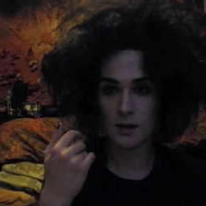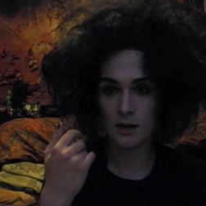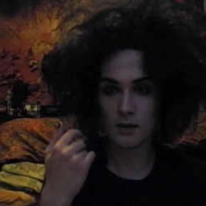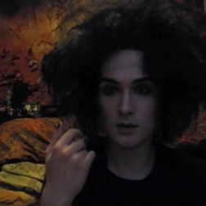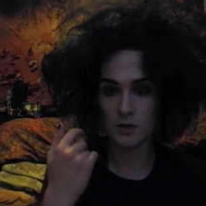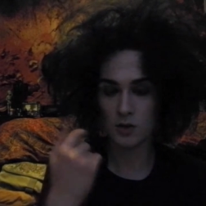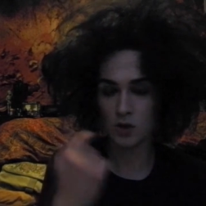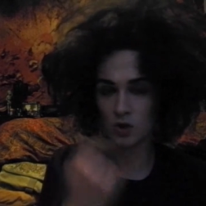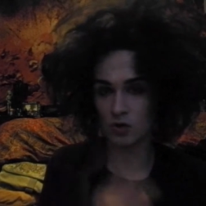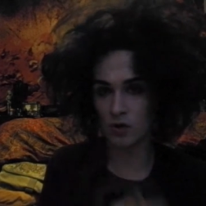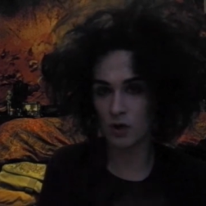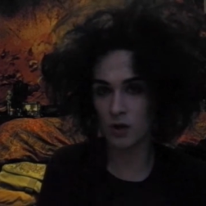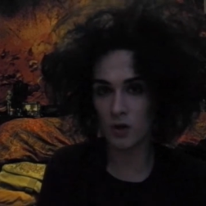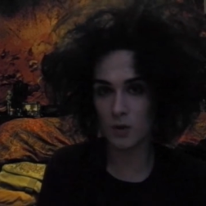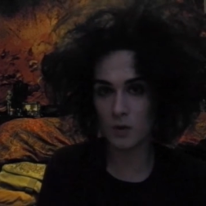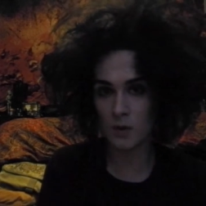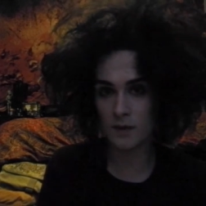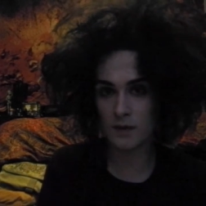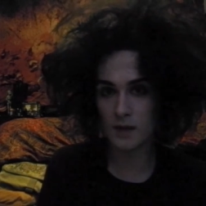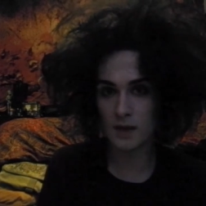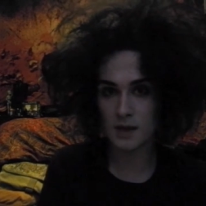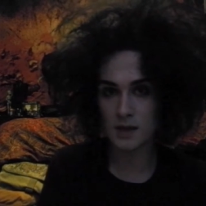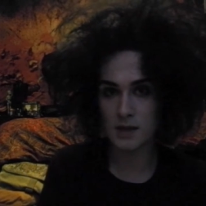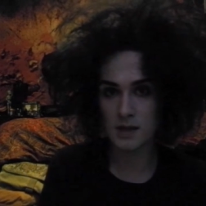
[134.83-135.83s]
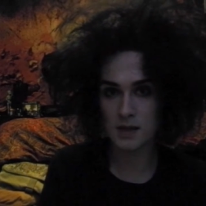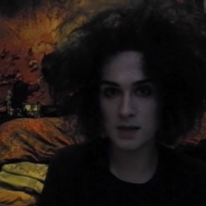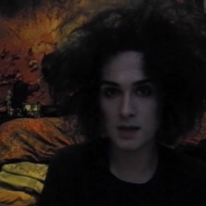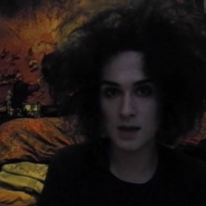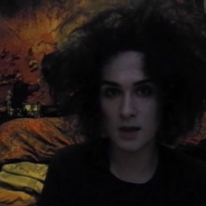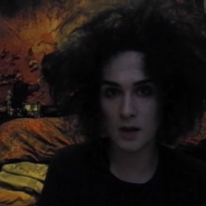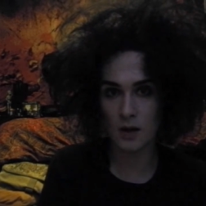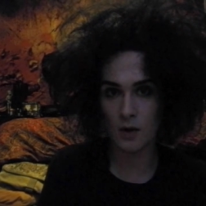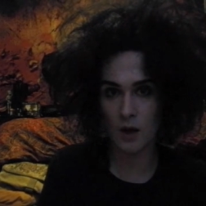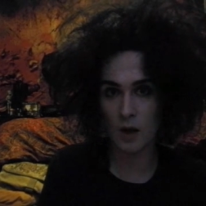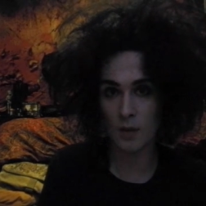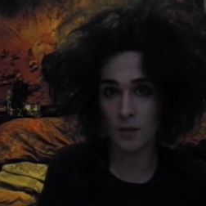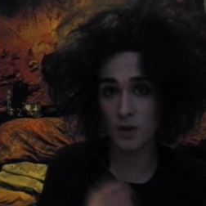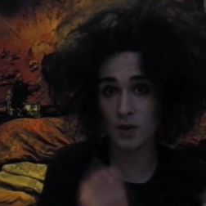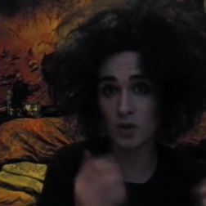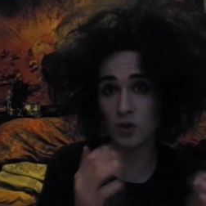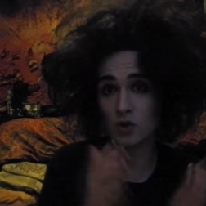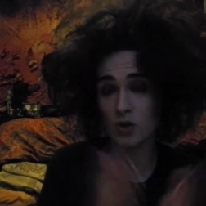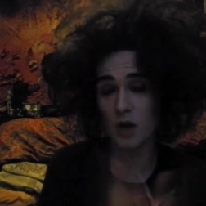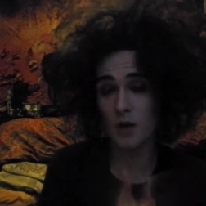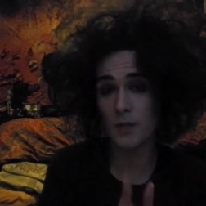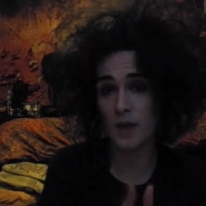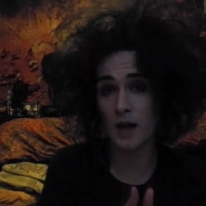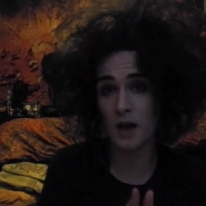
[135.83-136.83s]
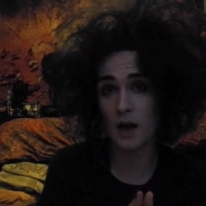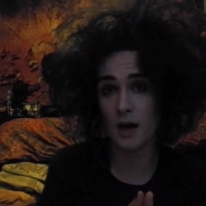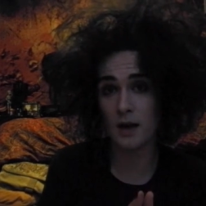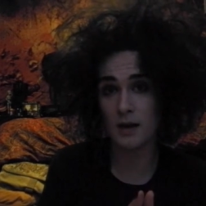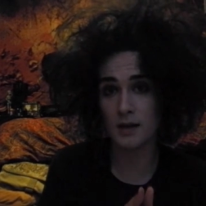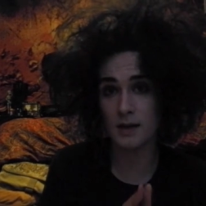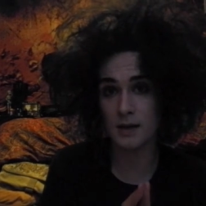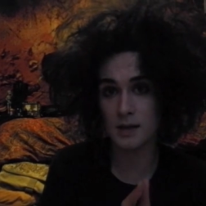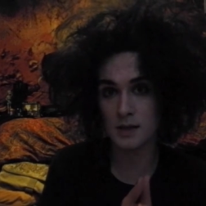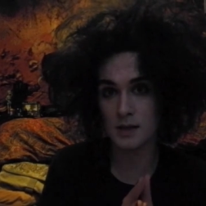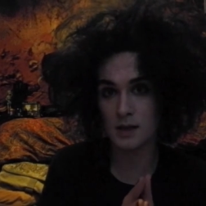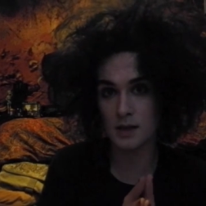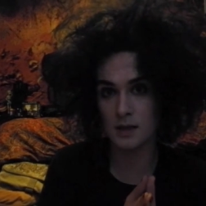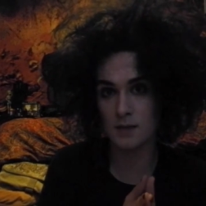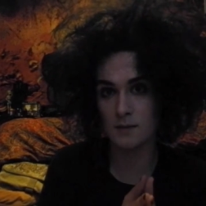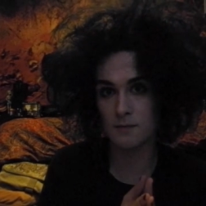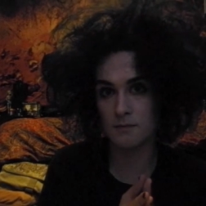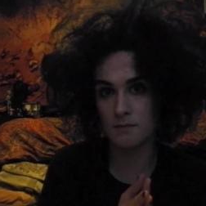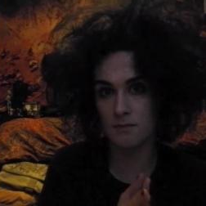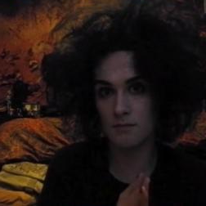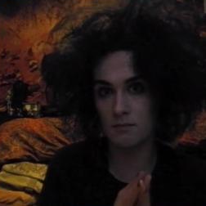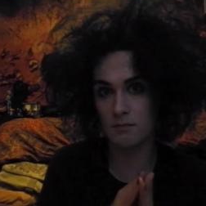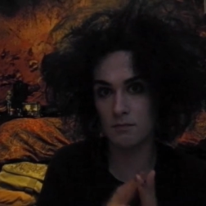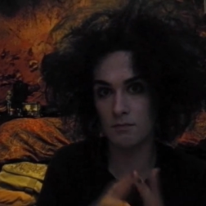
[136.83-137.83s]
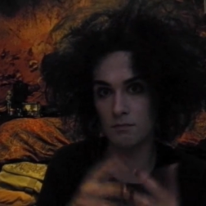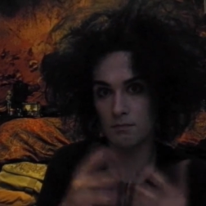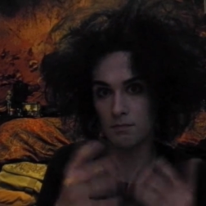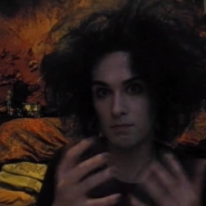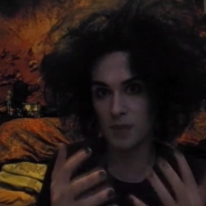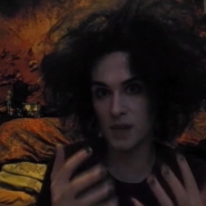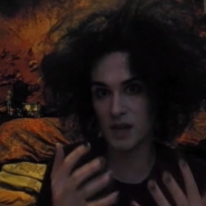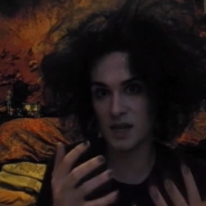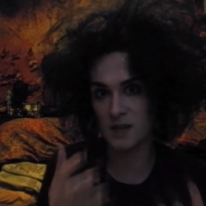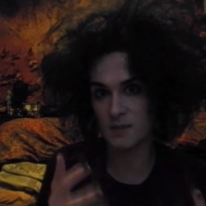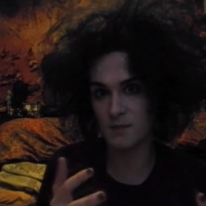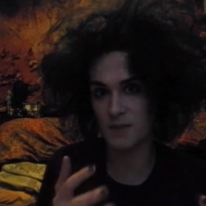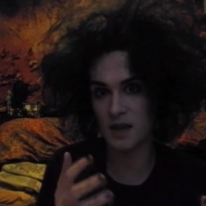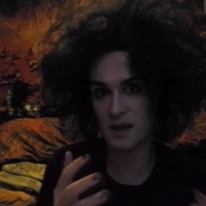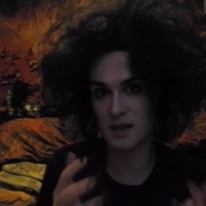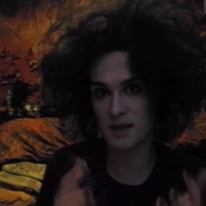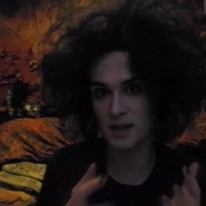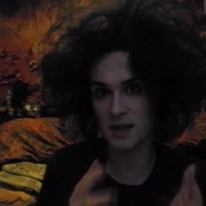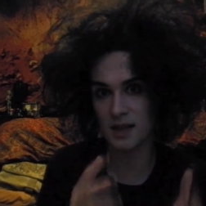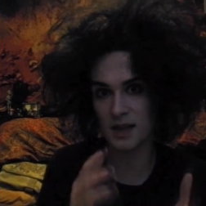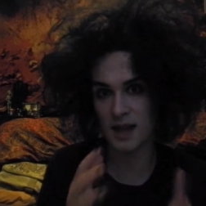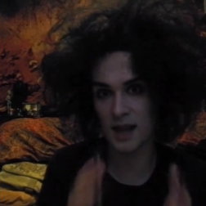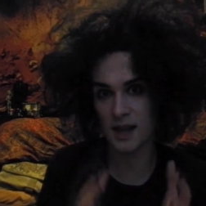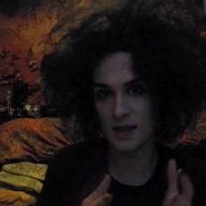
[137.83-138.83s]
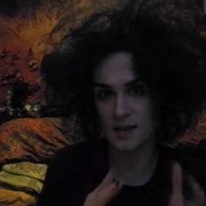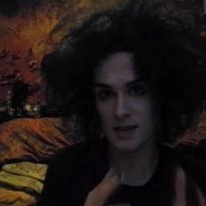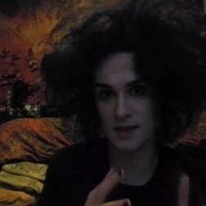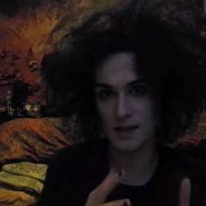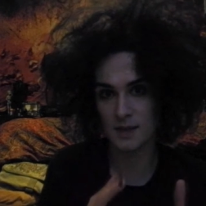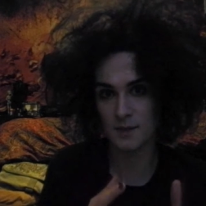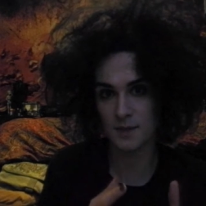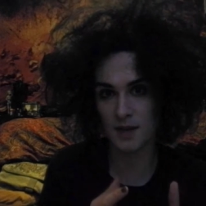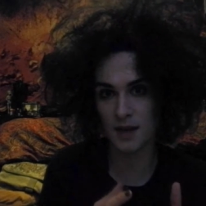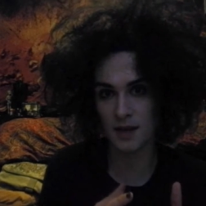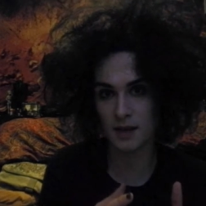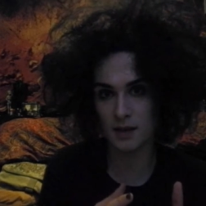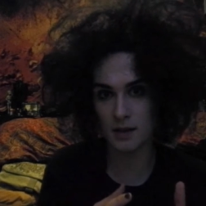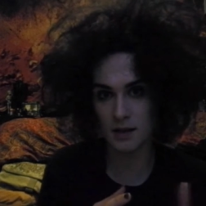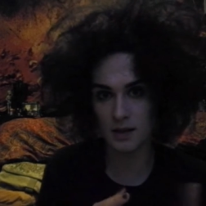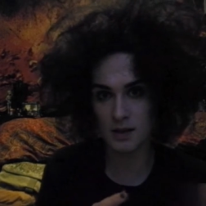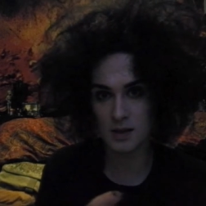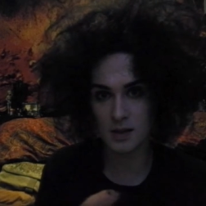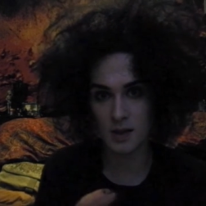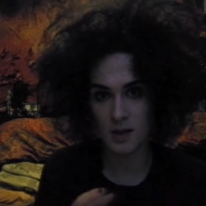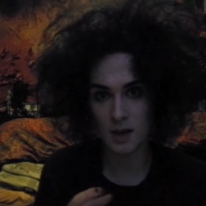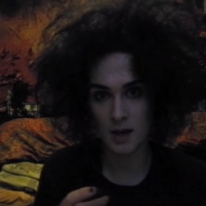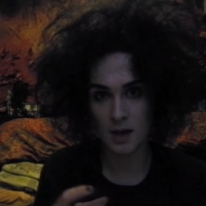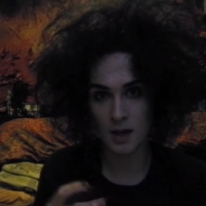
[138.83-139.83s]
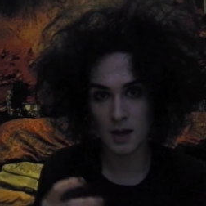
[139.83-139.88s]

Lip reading: struggle with this, so I'm going to try my hardest to be as best as I can to explain this.